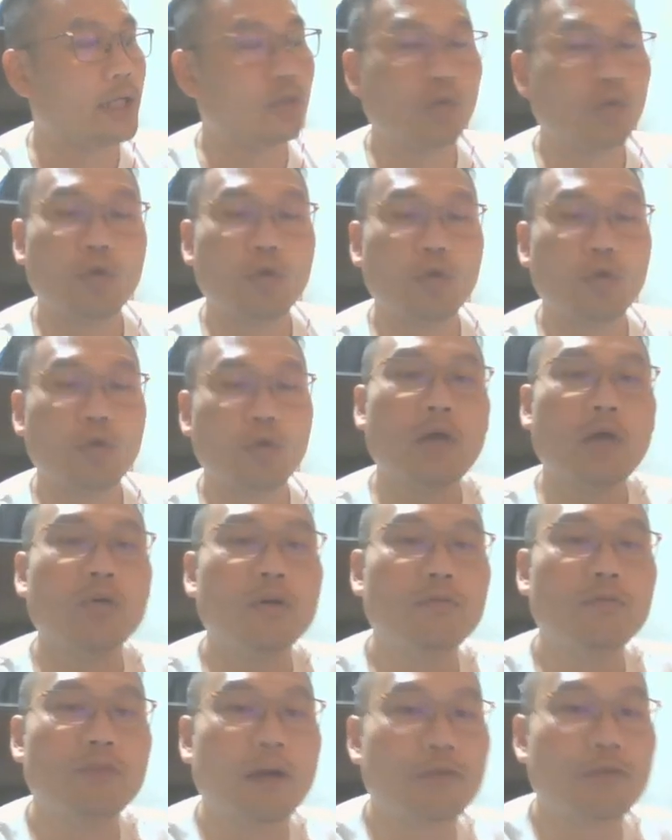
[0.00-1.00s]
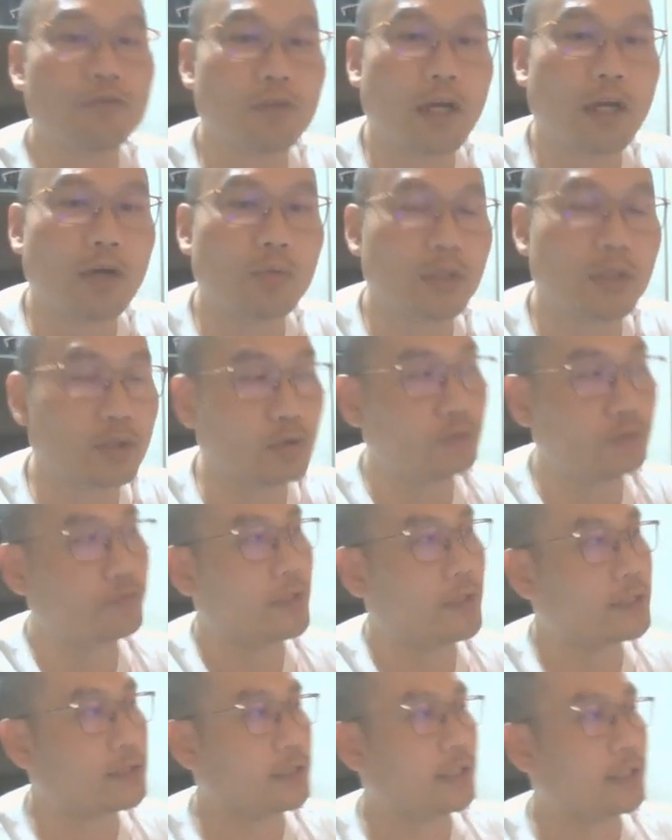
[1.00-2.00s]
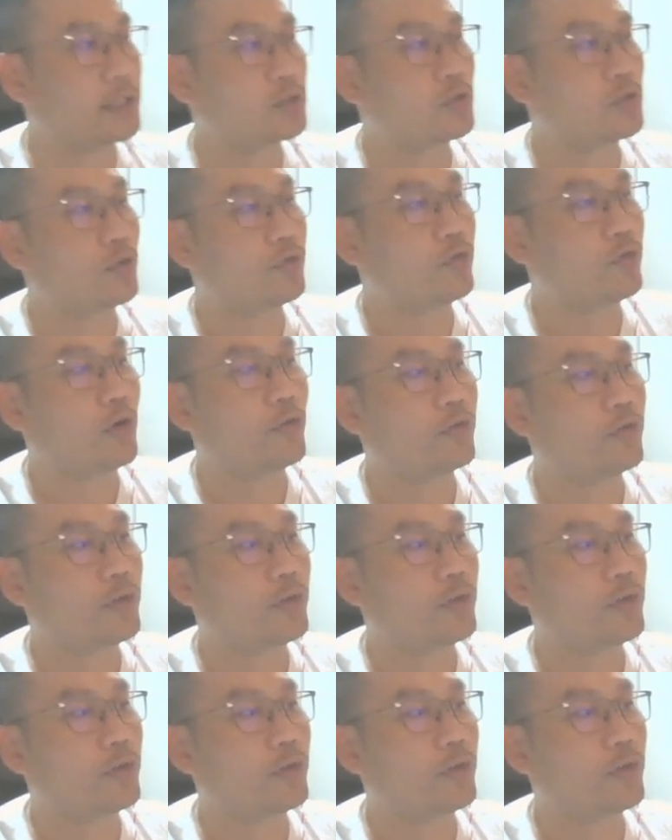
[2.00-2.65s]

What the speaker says: go flower by flower to investigate. So for